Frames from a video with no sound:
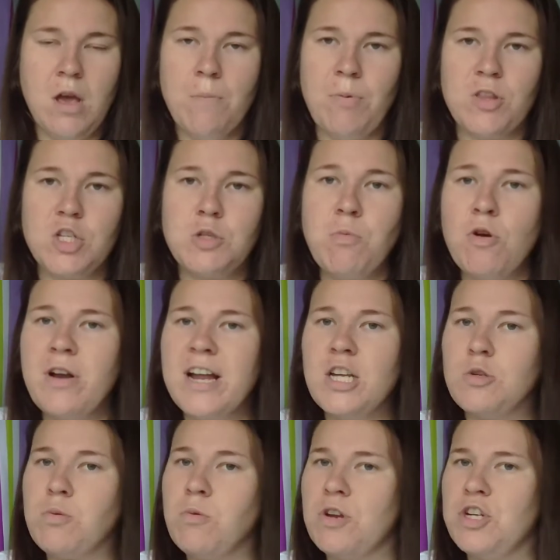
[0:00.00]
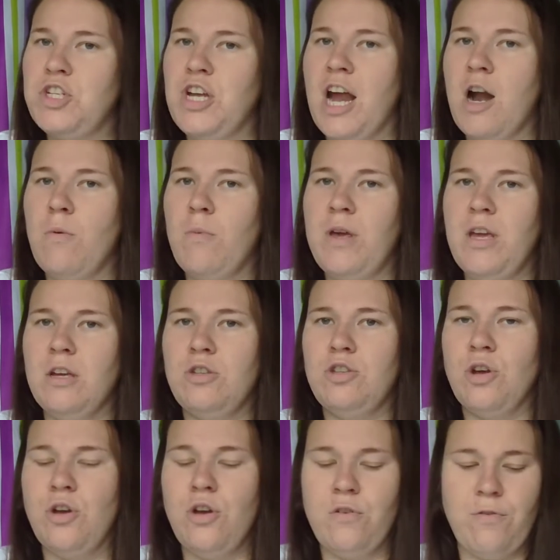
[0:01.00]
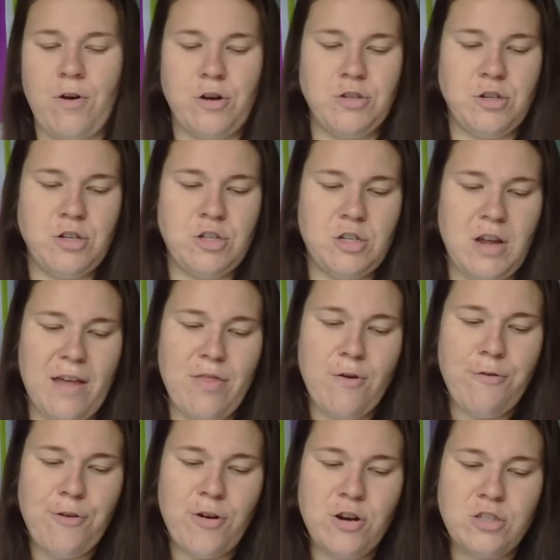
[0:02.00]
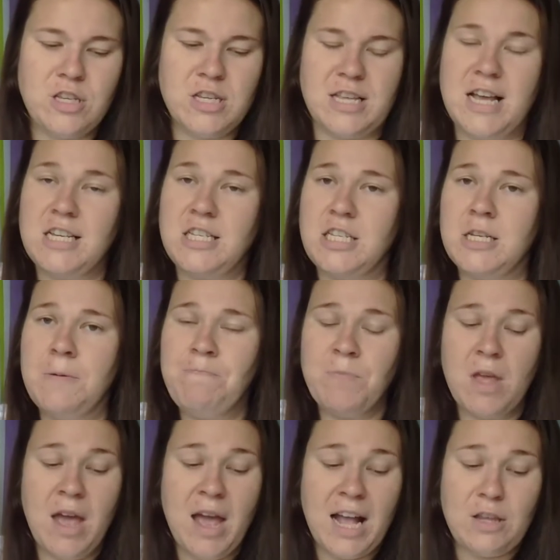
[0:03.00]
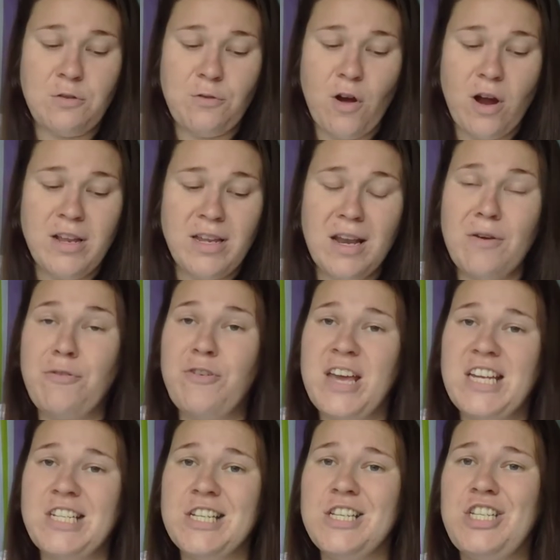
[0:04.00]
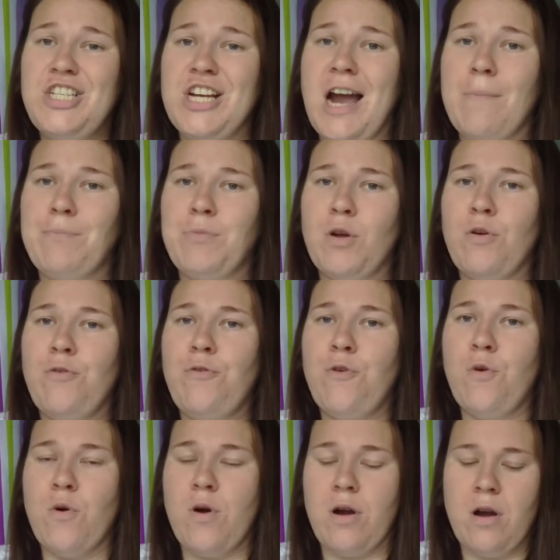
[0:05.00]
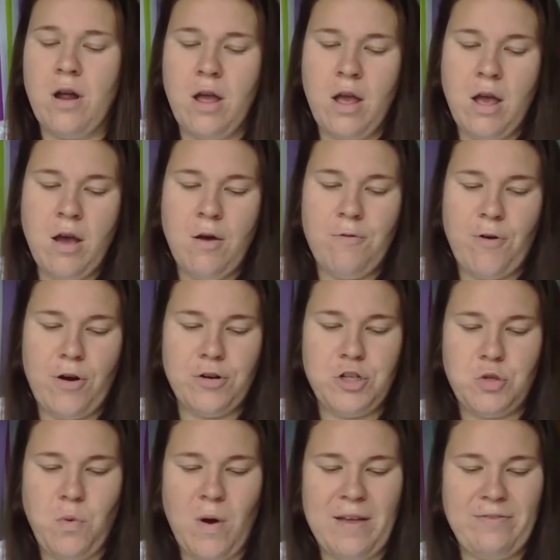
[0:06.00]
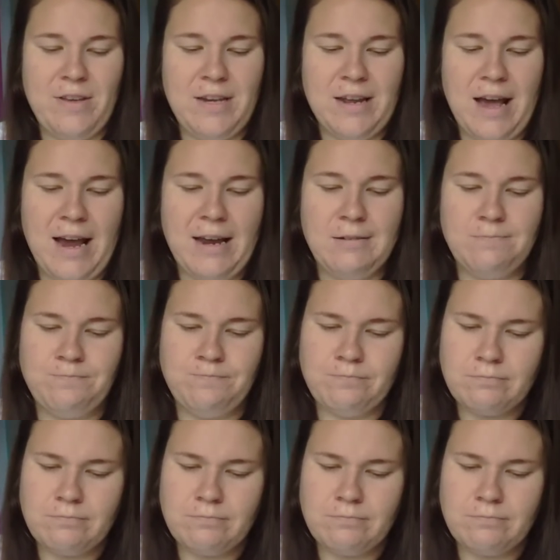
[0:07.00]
But this morning I just want to share with you 2 verses. And the first is this. It's found in Ephesians chapter 4, verse 29.